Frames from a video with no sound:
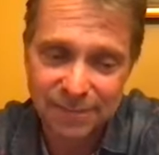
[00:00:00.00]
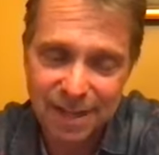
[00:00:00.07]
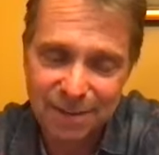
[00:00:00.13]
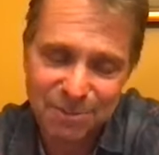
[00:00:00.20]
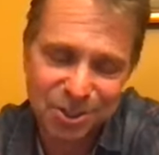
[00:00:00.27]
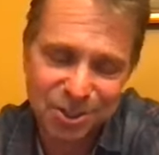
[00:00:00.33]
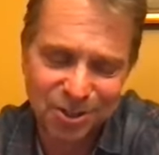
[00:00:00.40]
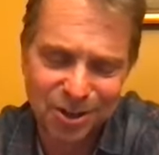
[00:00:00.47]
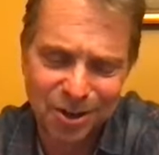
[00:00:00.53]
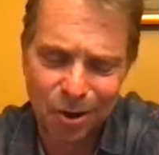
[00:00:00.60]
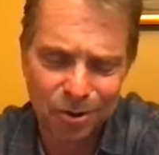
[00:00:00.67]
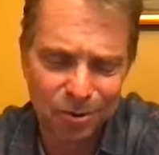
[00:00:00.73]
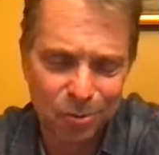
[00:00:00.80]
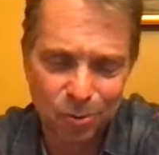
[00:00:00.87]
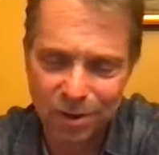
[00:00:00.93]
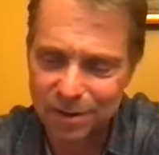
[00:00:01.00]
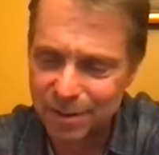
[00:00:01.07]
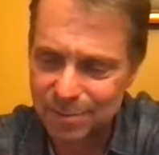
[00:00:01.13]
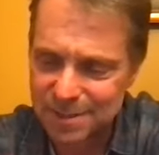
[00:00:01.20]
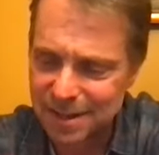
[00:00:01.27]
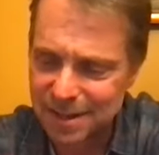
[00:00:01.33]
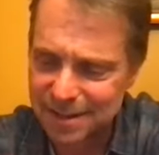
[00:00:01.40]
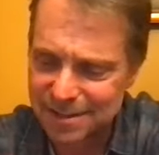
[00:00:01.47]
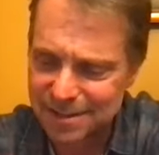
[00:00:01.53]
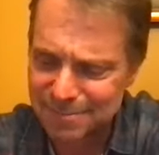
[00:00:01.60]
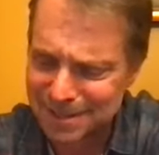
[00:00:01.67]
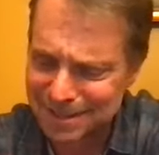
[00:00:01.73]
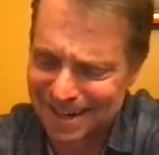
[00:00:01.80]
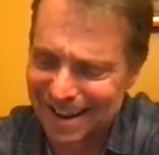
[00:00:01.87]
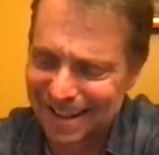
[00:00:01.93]
I'm sure Garth Williams had some
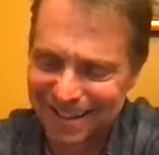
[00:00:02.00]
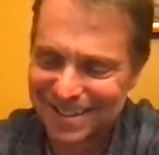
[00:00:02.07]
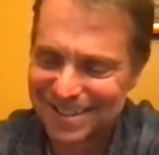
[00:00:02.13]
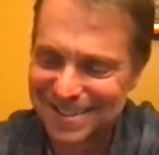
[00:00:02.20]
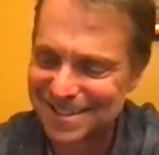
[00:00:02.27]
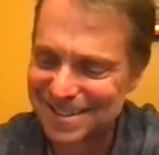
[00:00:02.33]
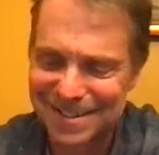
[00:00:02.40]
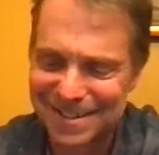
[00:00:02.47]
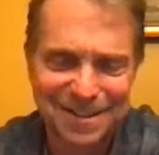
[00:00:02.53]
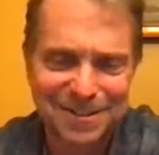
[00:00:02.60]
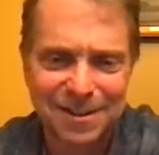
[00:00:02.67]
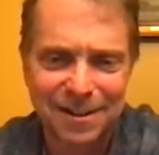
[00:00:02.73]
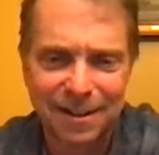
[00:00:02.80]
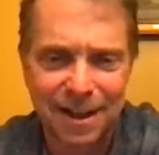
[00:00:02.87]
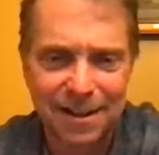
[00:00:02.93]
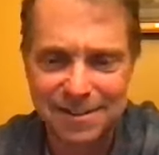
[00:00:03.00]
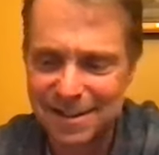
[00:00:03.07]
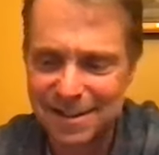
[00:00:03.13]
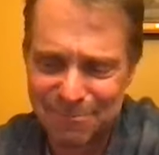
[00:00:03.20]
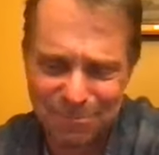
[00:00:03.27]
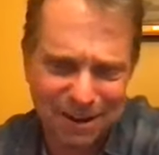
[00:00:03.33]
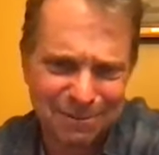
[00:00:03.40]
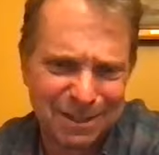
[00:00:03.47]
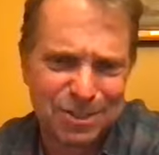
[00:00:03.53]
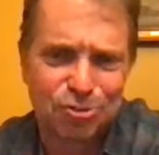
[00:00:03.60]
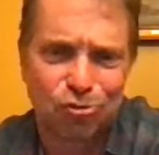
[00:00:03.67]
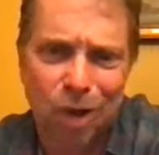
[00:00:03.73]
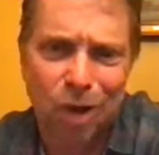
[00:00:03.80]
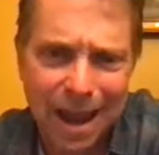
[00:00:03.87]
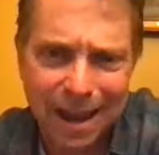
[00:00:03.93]
skeletons in his closet. He probably
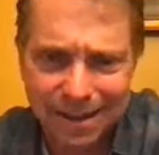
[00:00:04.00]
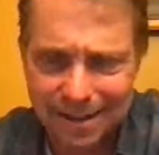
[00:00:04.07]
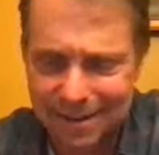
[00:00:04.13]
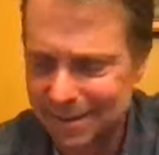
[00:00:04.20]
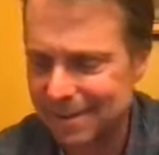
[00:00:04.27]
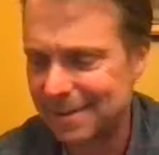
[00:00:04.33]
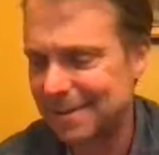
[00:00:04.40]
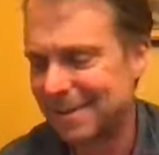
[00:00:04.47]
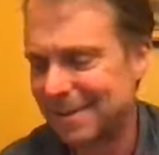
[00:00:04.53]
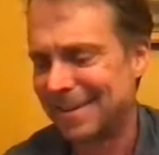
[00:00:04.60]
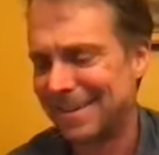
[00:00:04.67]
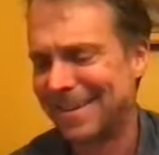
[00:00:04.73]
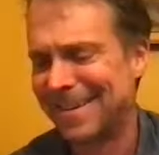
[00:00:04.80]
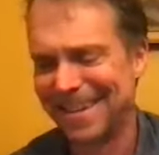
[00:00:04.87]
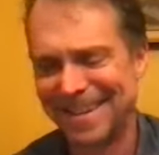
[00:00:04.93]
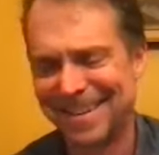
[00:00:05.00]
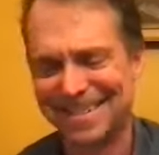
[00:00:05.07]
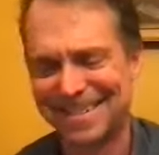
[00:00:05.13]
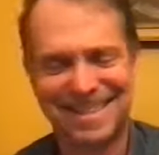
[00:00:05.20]
drank. I